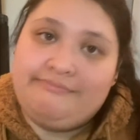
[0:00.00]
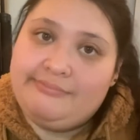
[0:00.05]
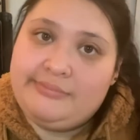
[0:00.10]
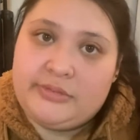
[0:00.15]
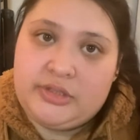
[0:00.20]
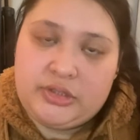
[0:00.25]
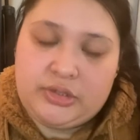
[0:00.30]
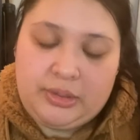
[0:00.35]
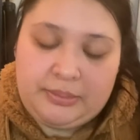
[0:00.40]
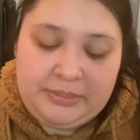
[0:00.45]

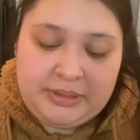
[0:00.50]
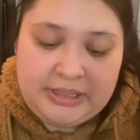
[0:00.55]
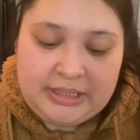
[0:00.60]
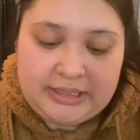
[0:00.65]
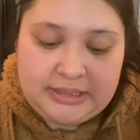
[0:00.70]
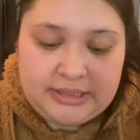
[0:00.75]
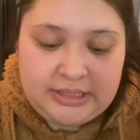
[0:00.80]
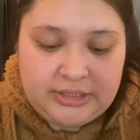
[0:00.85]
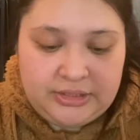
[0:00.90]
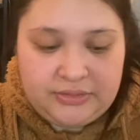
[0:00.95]
So I'm going to
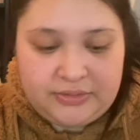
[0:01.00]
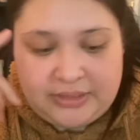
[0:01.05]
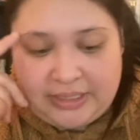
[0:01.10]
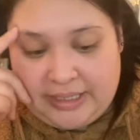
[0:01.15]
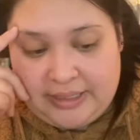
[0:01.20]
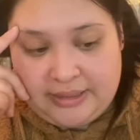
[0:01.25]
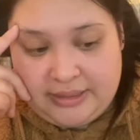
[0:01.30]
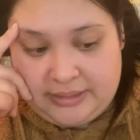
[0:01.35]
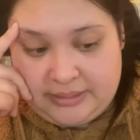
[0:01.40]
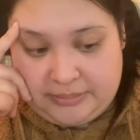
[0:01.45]
continue
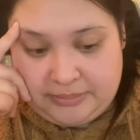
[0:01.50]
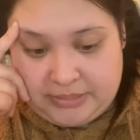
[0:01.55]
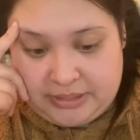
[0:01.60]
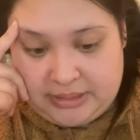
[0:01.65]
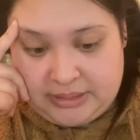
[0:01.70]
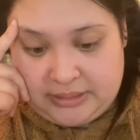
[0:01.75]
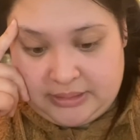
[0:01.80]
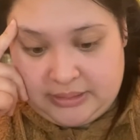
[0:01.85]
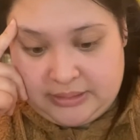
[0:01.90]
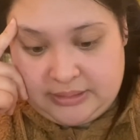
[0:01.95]
that. And I'm going
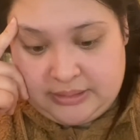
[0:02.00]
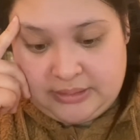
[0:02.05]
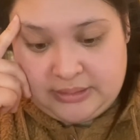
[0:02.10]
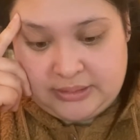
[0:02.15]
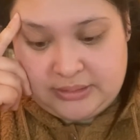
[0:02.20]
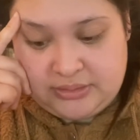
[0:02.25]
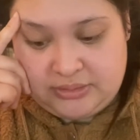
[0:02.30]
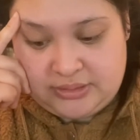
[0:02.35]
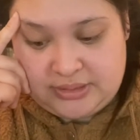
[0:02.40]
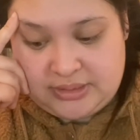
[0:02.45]
to,
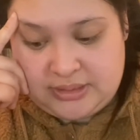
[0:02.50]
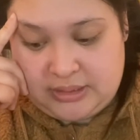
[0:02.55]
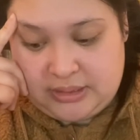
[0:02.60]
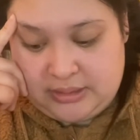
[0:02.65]
so it's